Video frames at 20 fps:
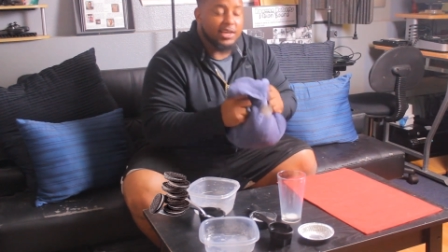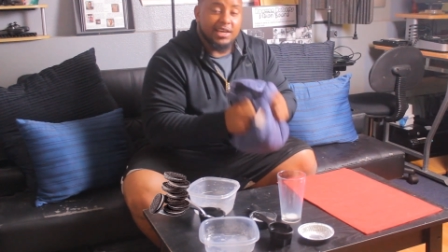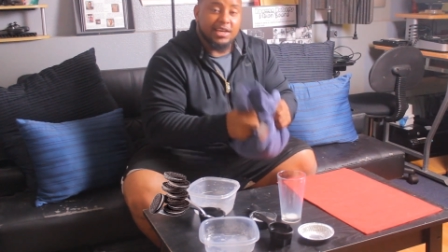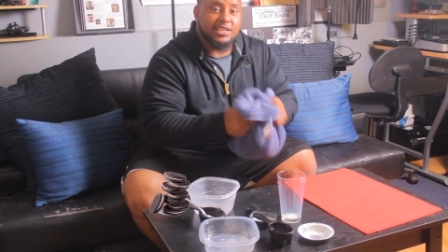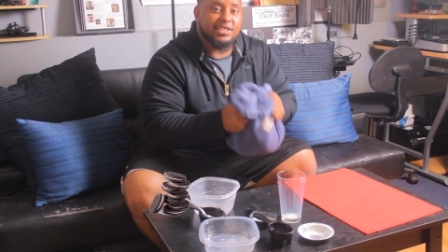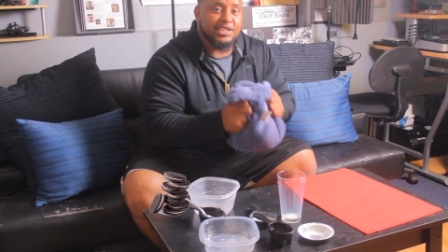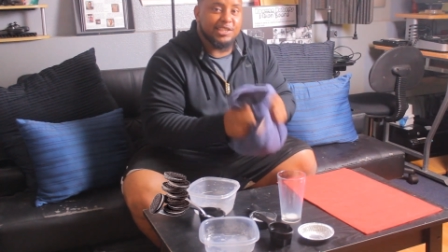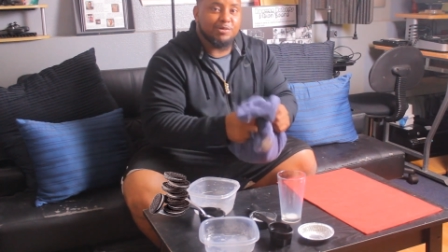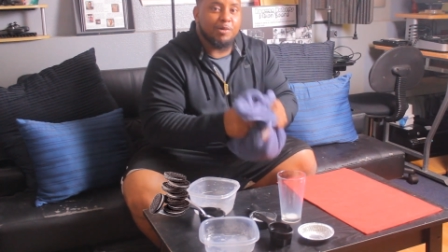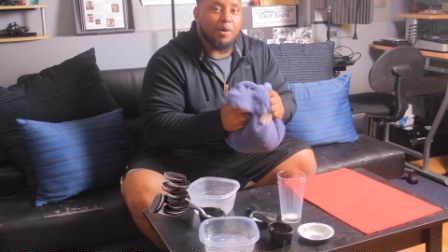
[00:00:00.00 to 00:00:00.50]

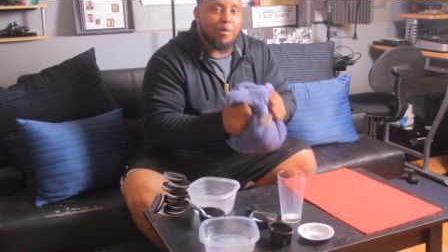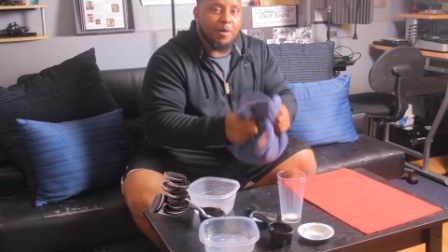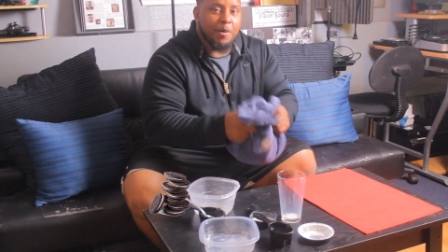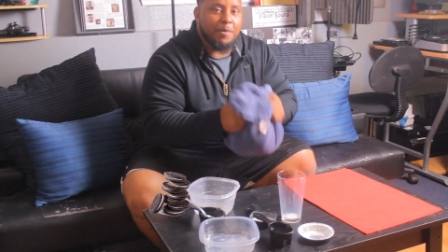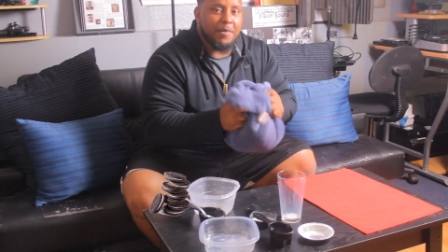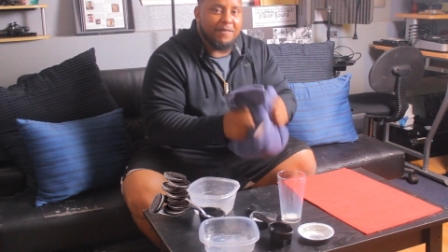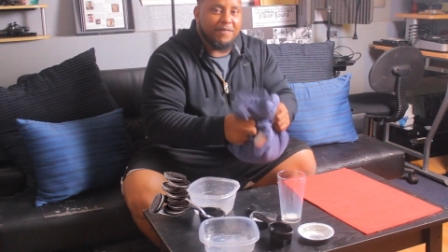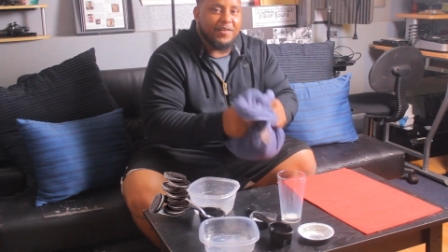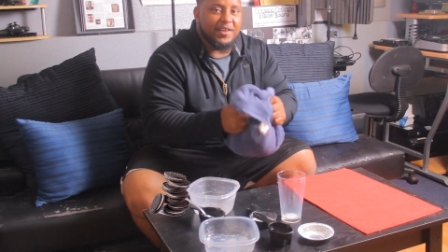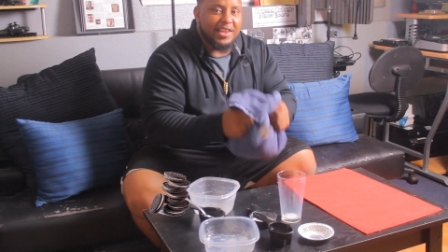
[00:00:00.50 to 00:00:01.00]
Is this what
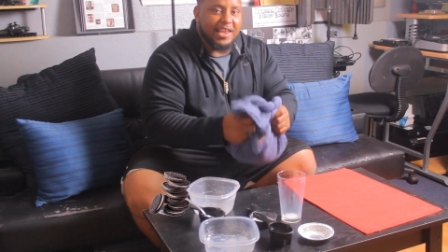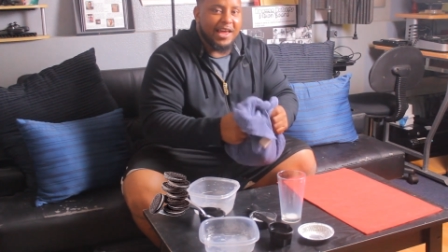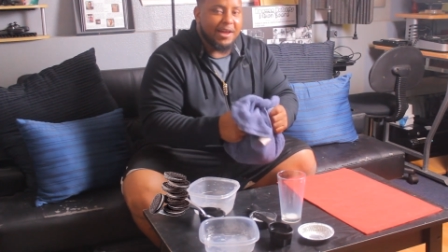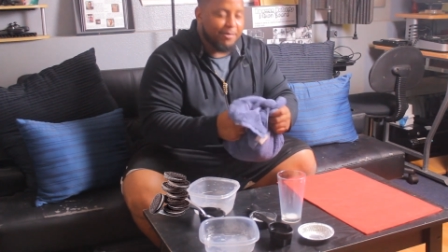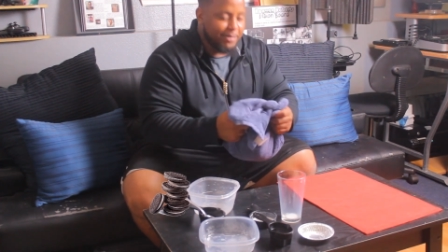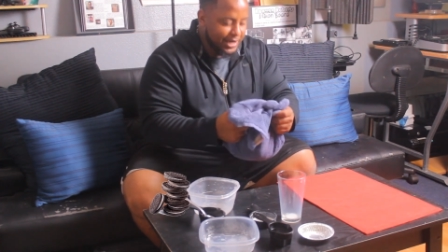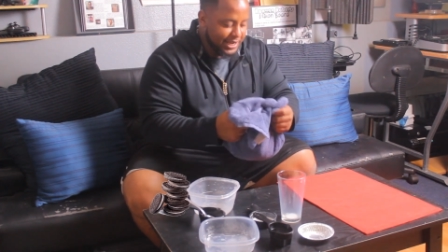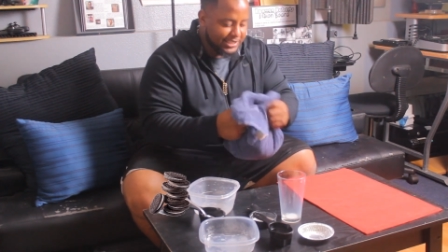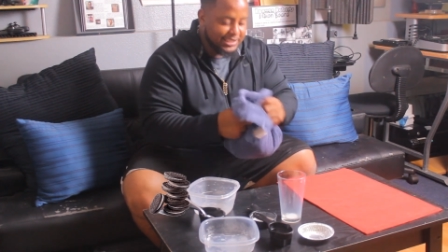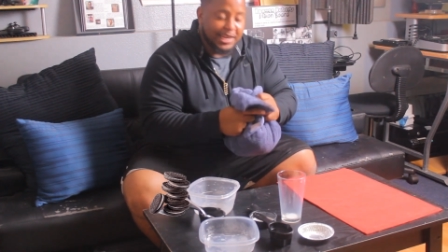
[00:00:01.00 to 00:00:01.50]
women feel
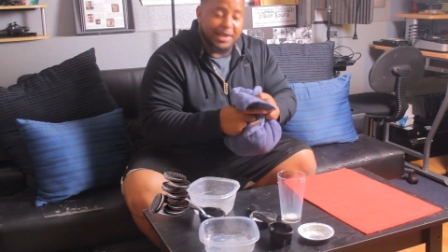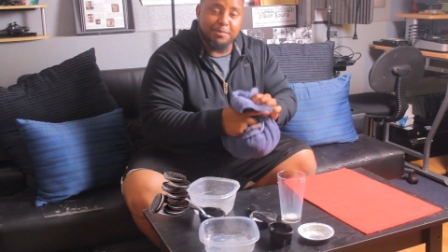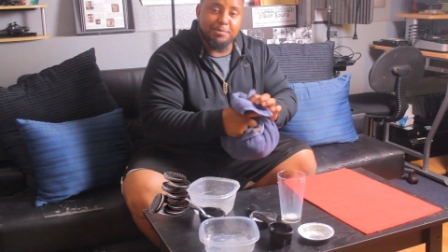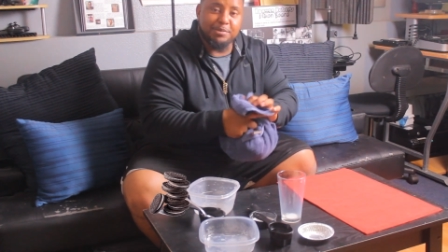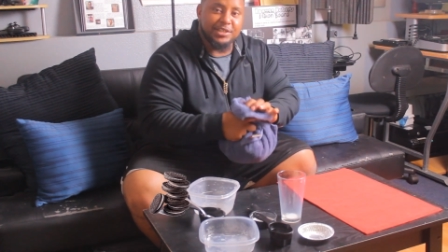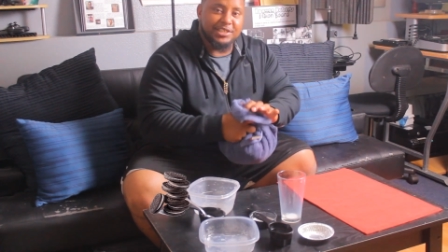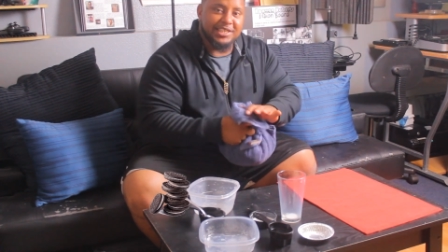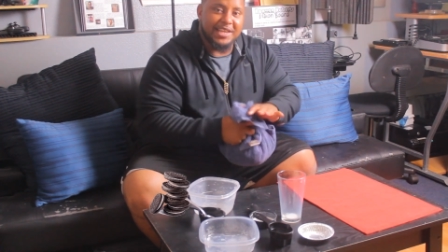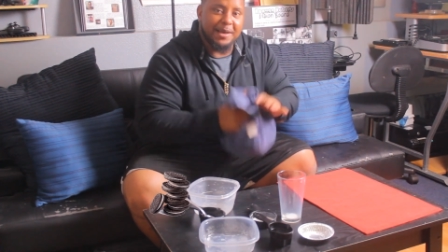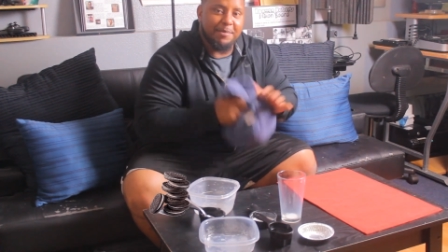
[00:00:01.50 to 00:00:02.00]
like when they trying to
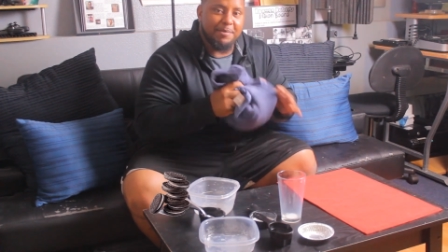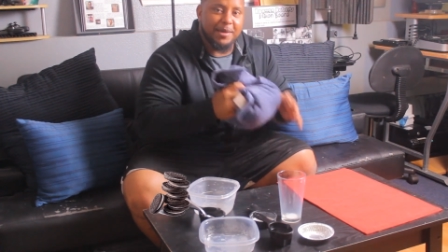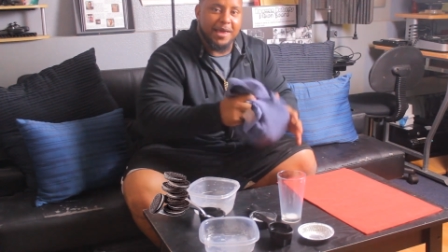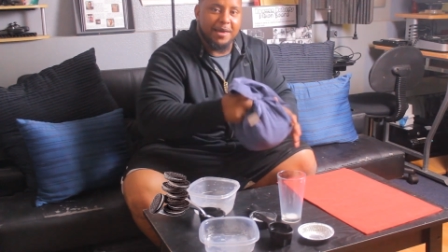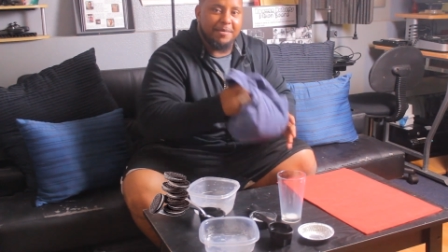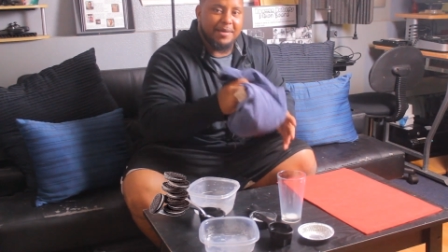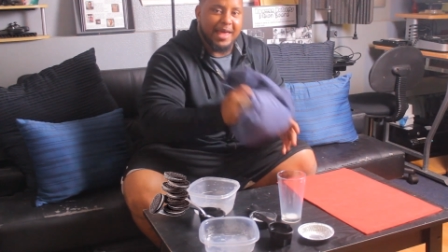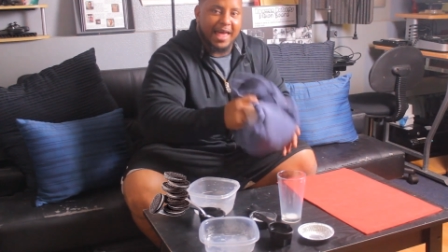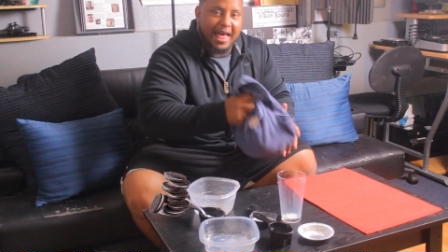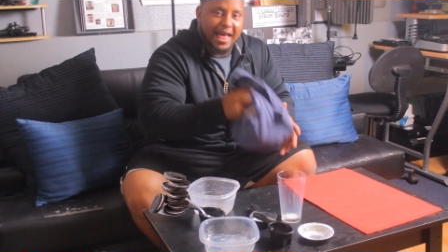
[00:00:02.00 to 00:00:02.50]
push that
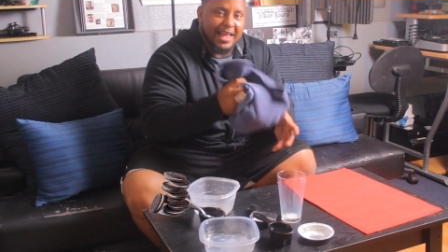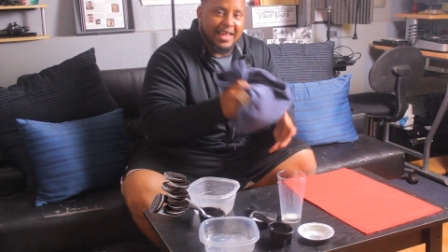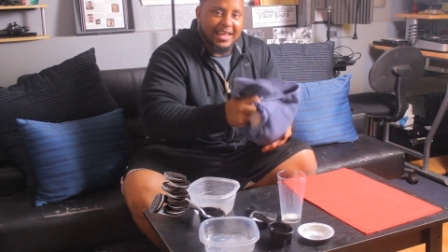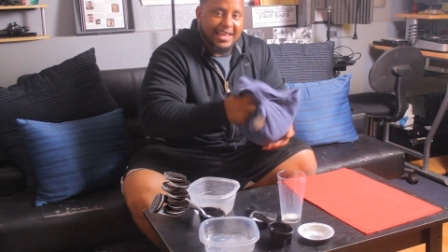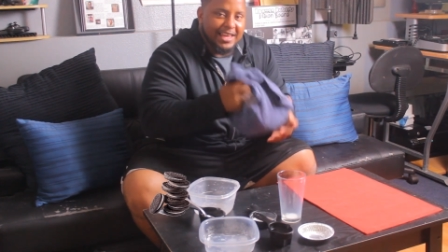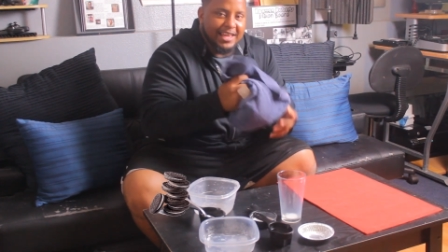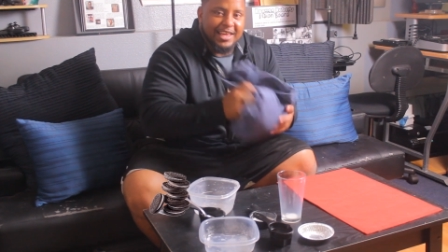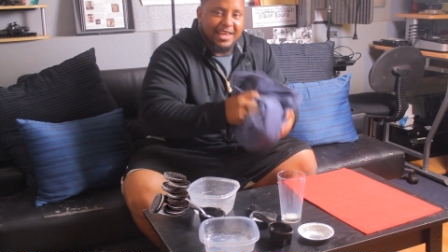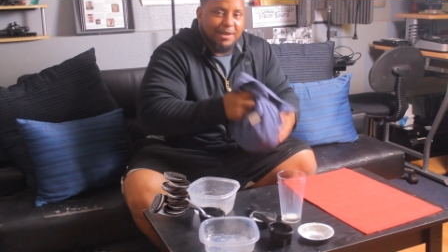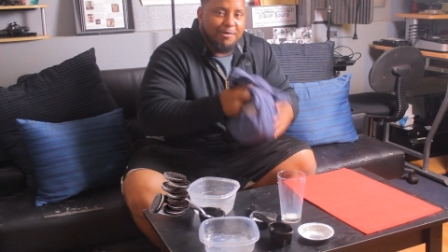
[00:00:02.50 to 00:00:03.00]
baby out?
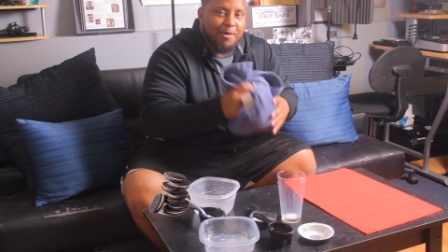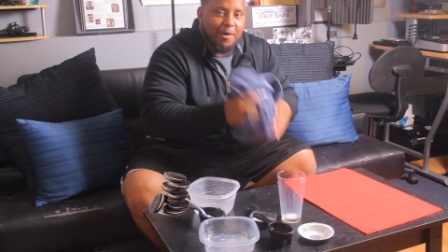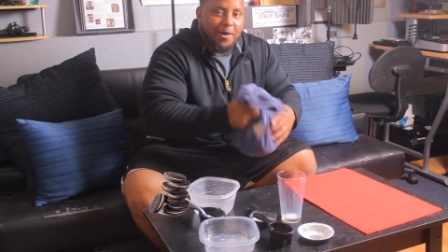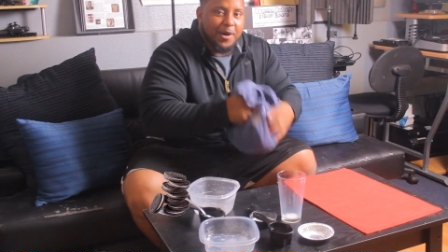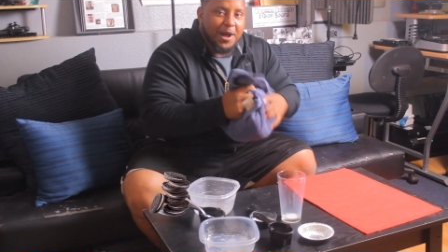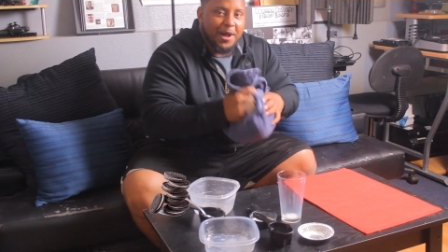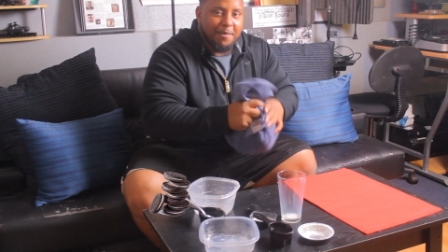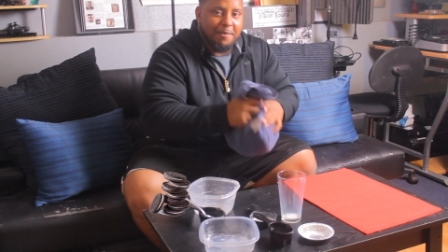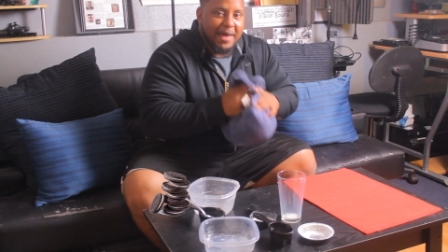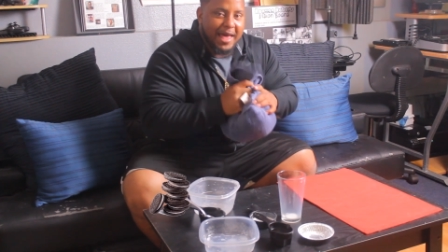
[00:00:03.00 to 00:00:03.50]
It won't
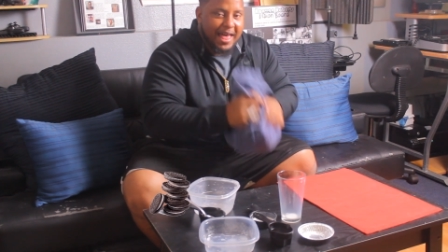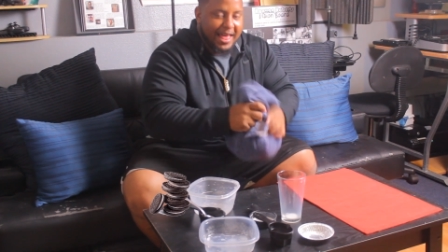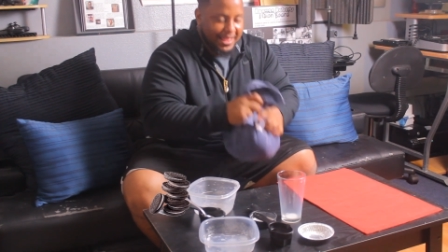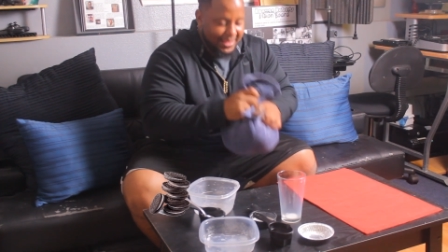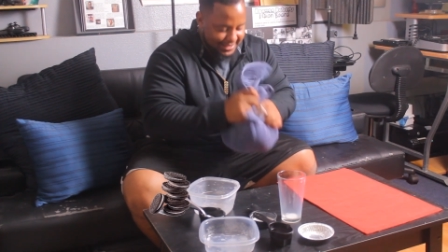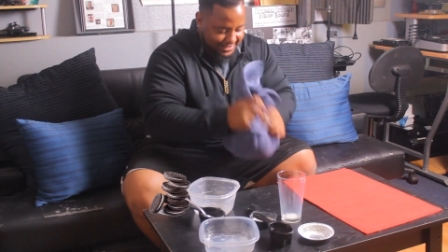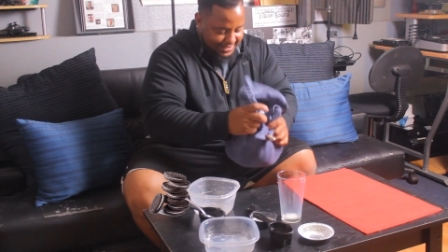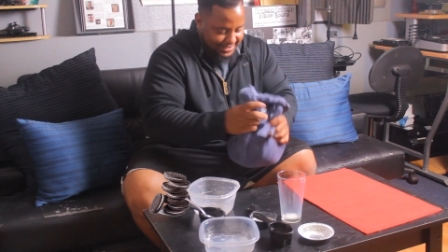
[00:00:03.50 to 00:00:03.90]
come out.